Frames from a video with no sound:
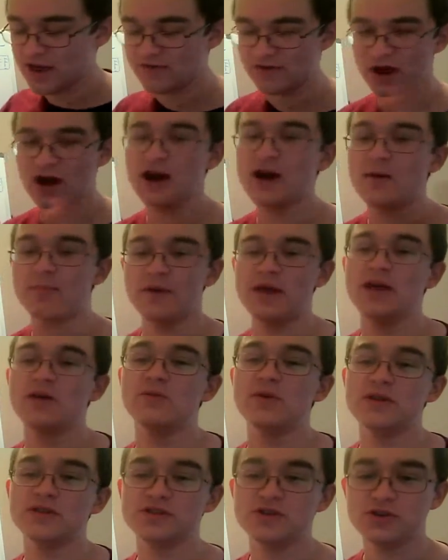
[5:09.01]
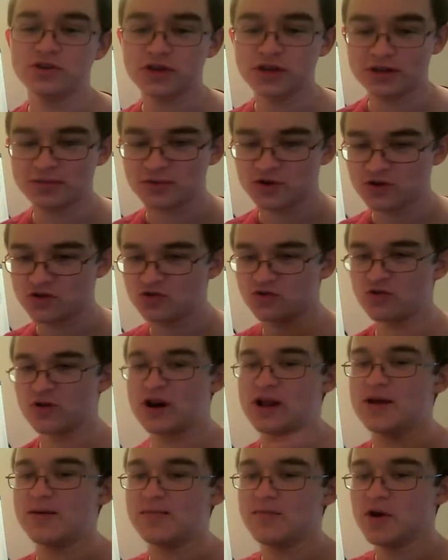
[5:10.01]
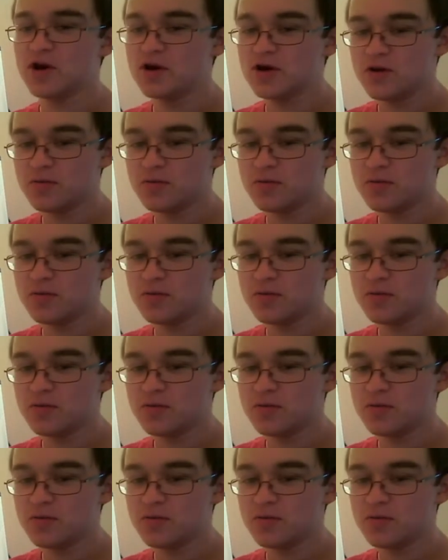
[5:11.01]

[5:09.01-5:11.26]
a higher bandwidth, so you can cram